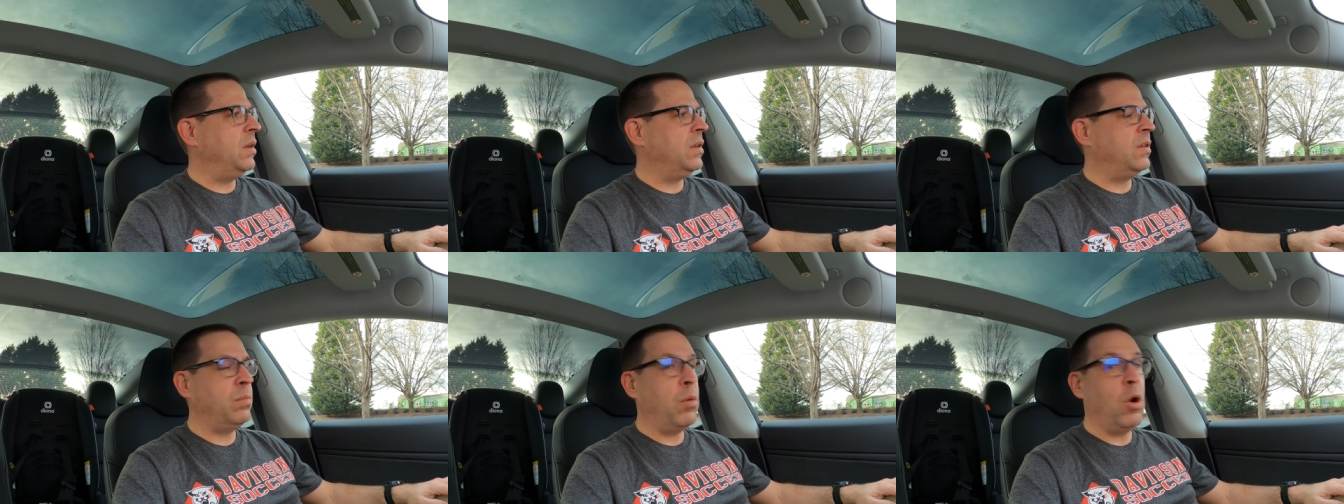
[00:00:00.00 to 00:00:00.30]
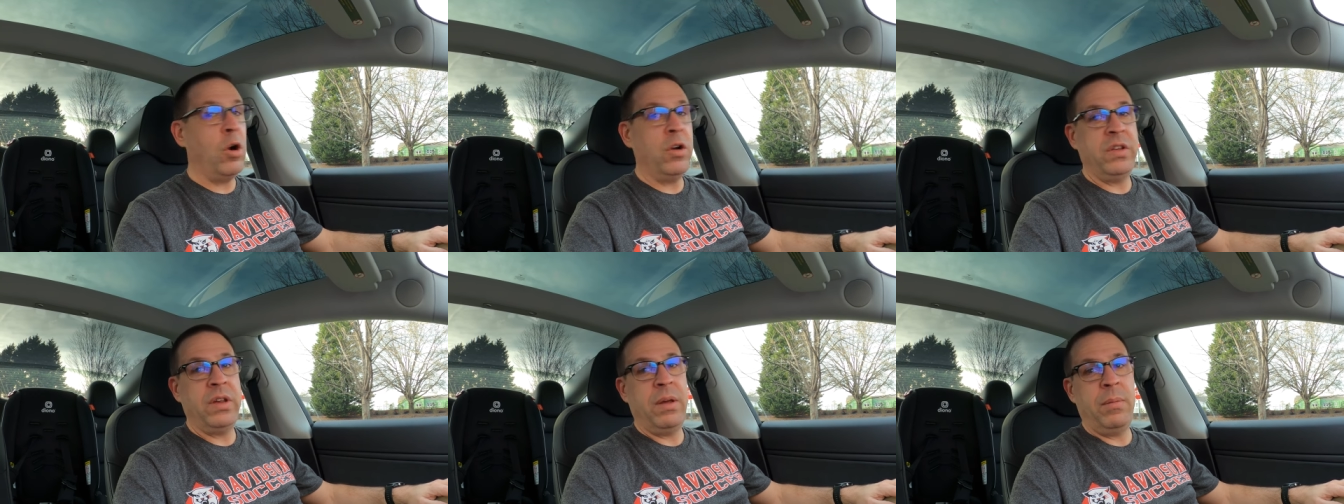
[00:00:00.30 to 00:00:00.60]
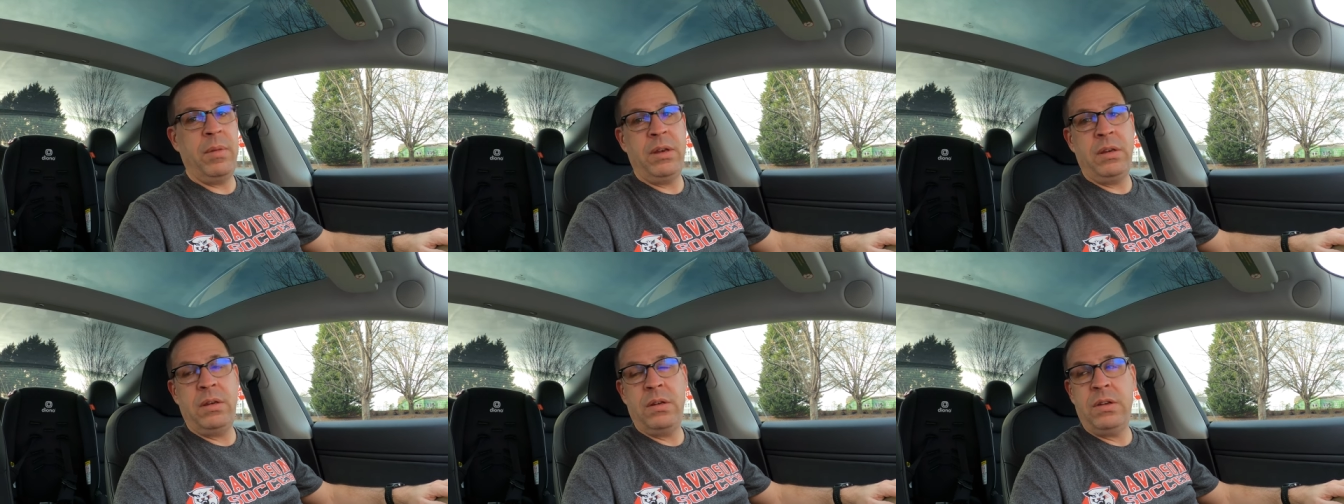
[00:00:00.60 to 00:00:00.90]
Smart
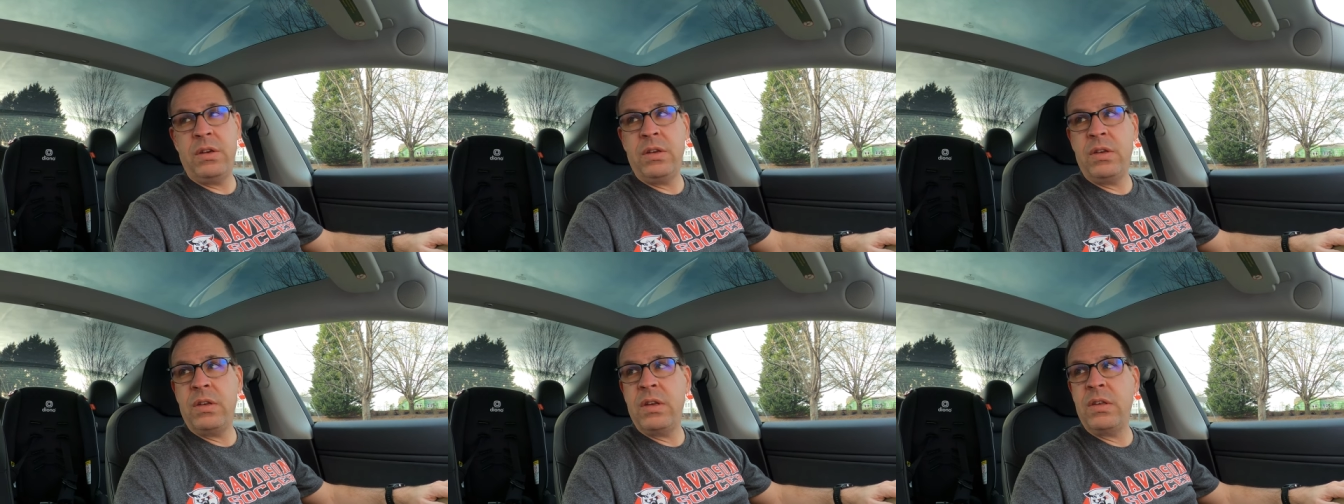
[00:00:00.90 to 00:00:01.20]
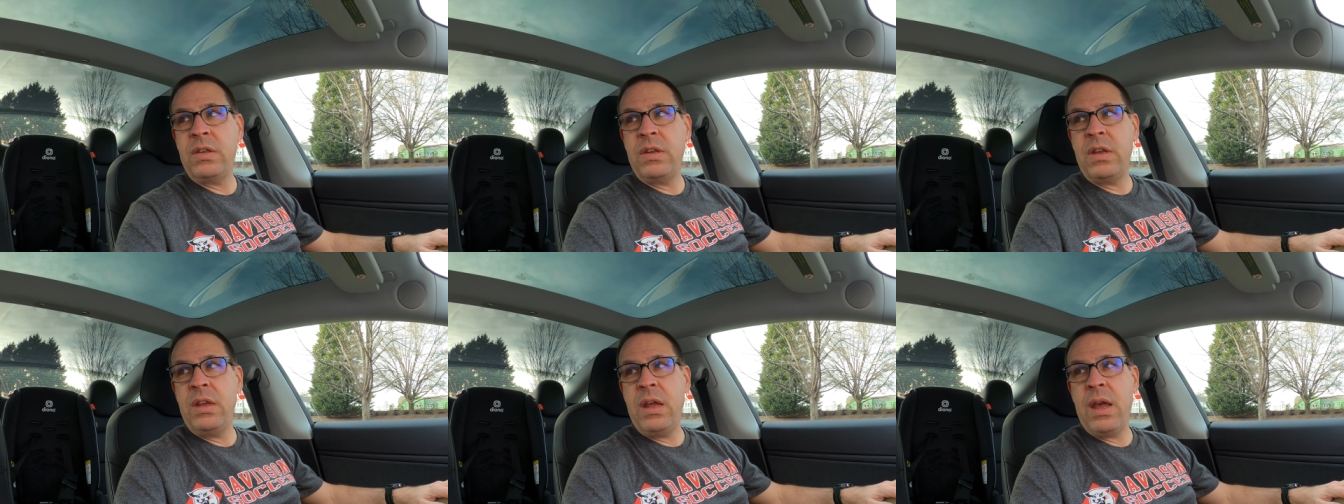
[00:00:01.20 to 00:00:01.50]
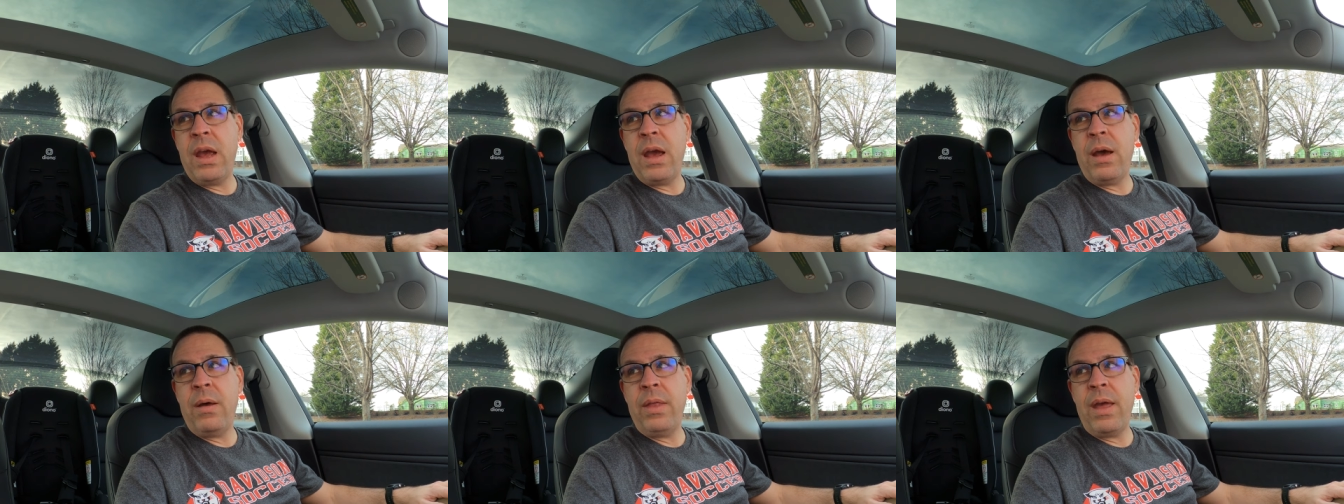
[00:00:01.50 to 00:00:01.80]
Summon just to see
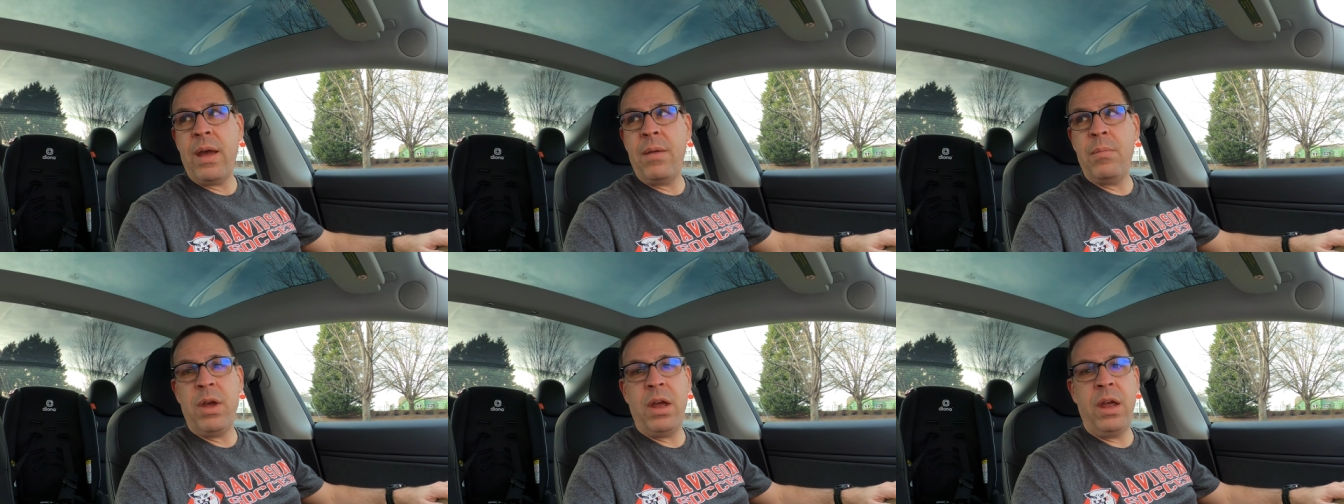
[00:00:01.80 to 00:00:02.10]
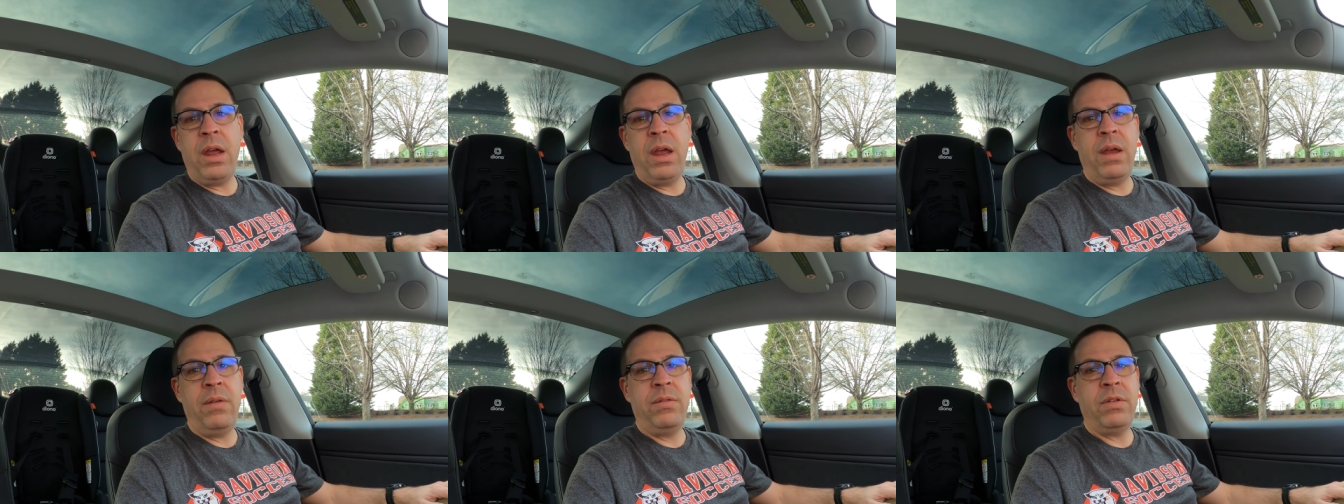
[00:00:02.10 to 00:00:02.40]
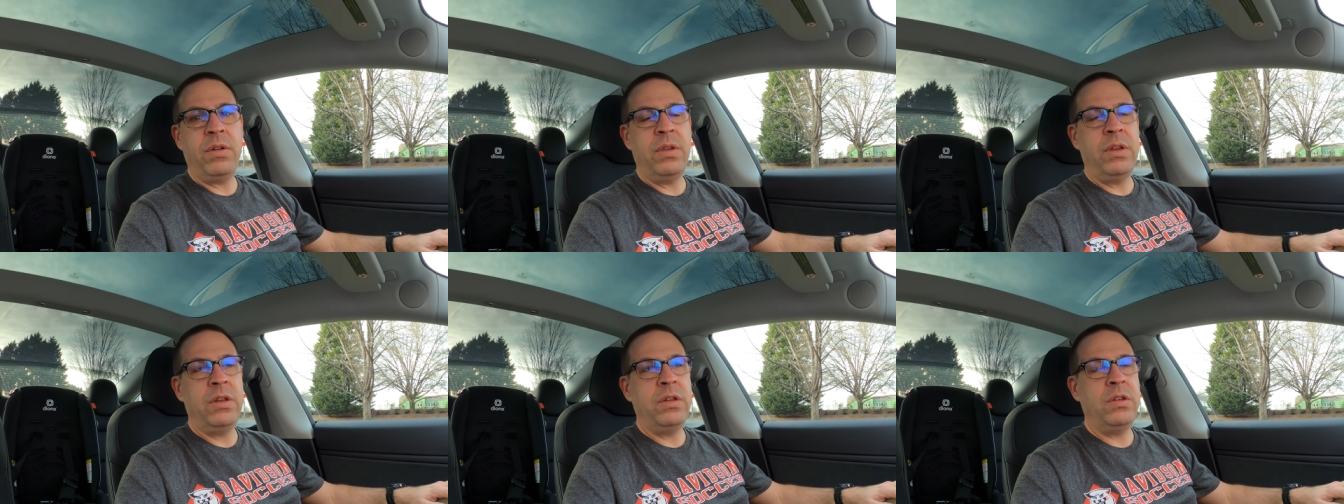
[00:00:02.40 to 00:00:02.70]
how that behaves
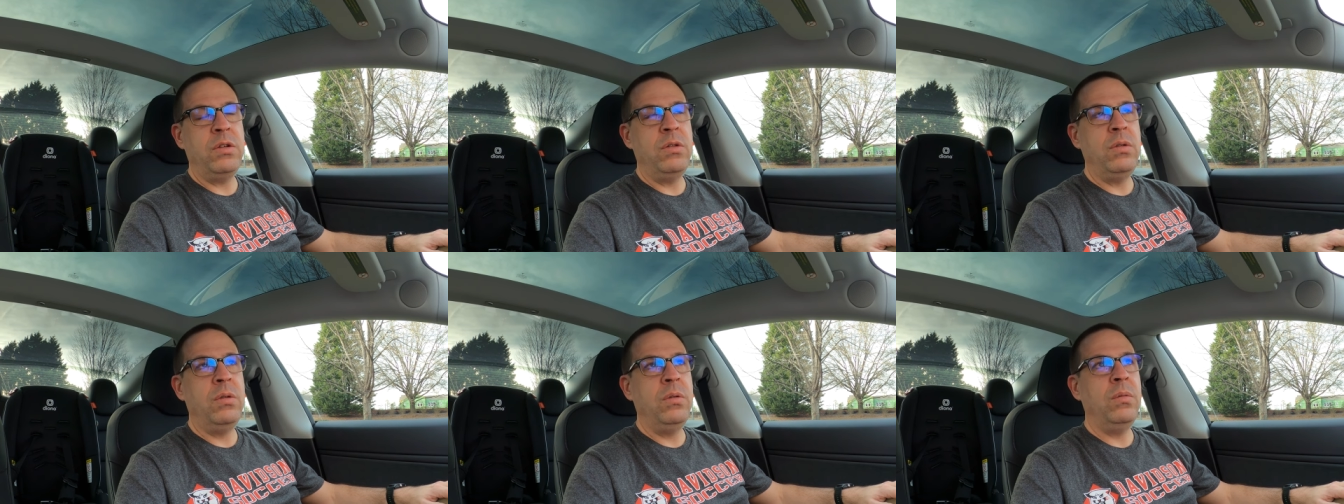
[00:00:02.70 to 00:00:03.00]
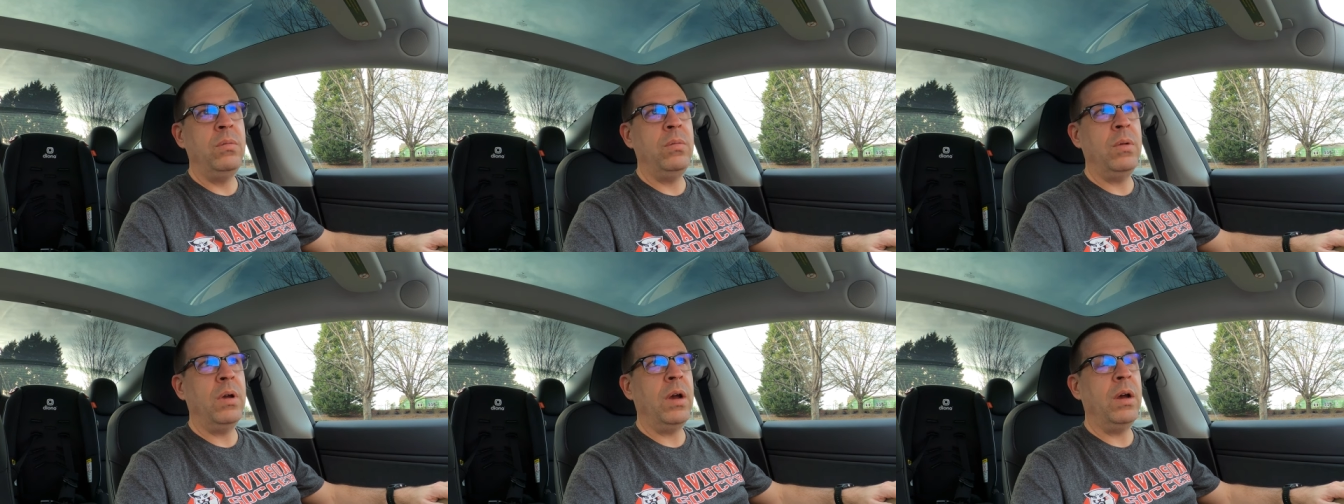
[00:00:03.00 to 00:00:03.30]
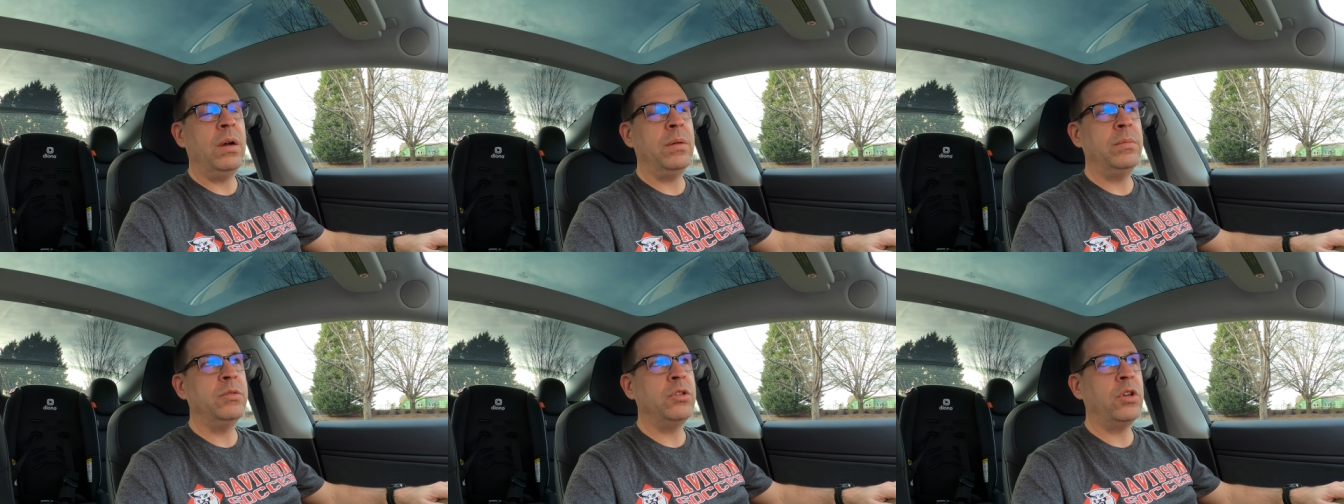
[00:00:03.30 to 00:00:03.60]
on this new
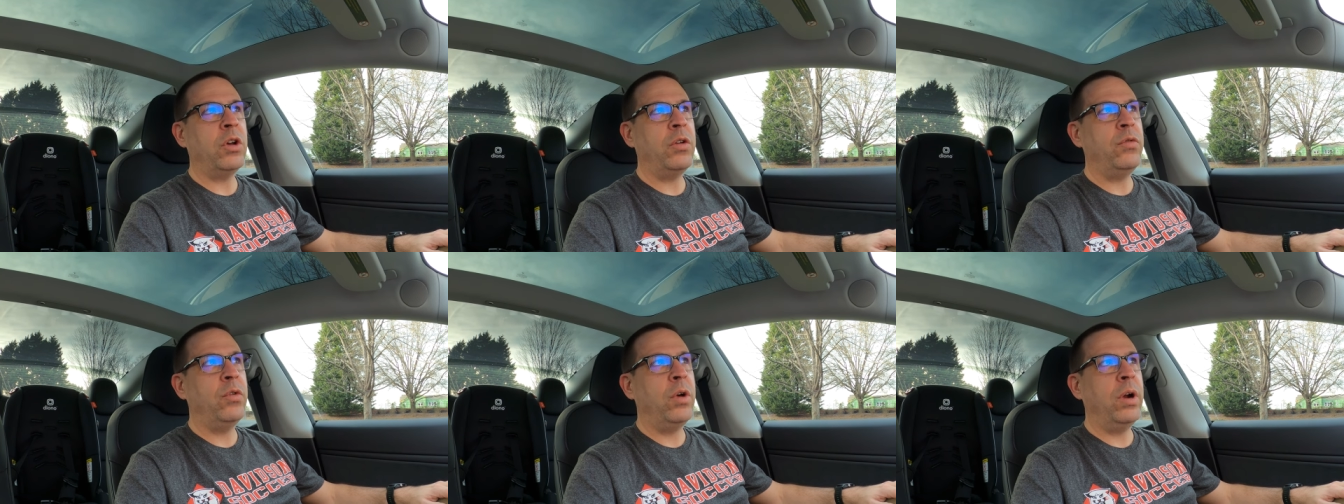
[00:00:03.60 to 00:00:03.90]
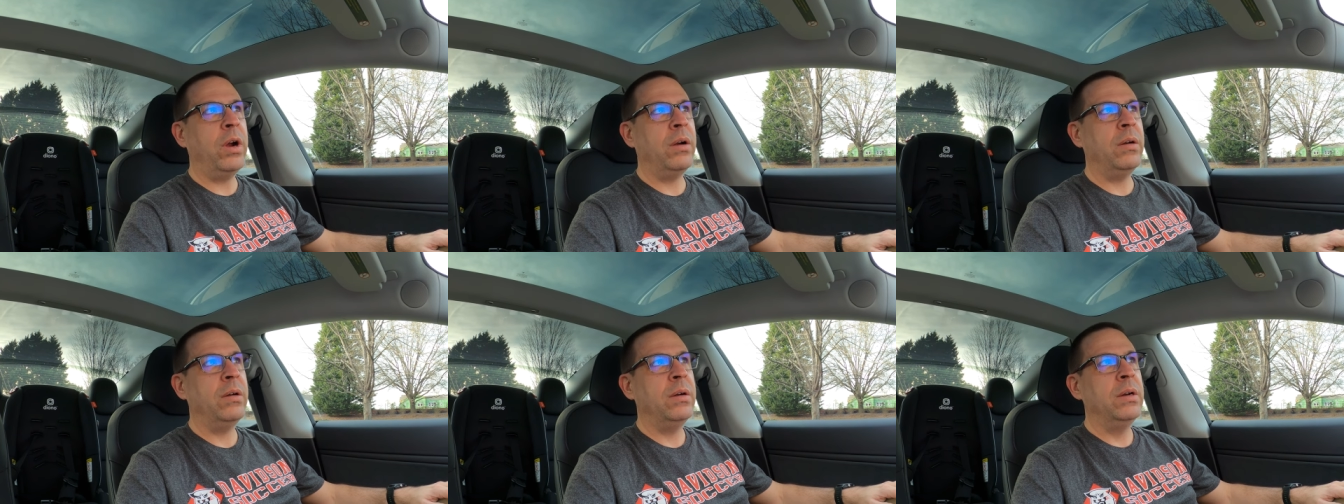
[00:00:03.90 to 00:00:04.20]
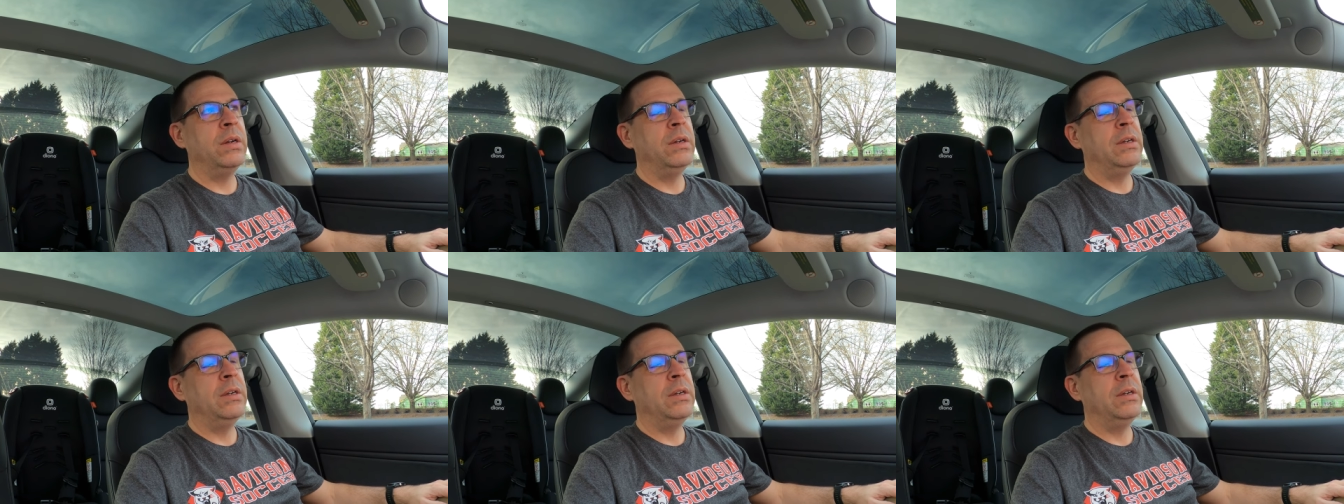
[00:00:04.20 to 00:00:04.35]
um, software.